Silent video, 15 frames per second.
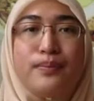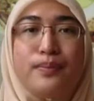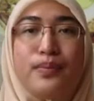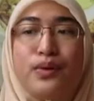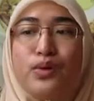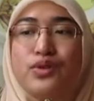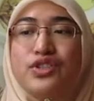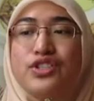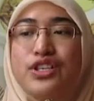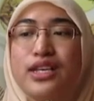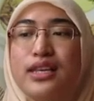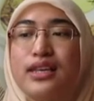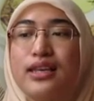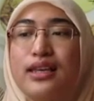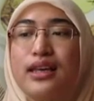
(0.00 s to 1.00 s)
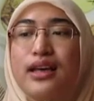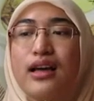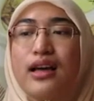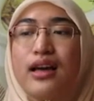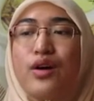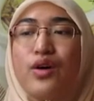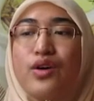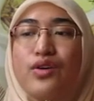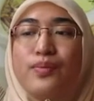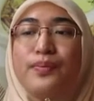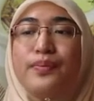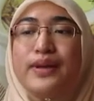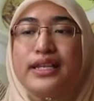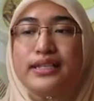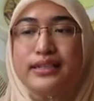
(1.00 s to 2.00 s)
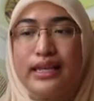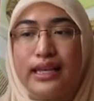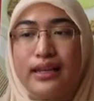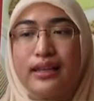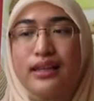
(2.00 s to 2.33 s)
floating, or printing.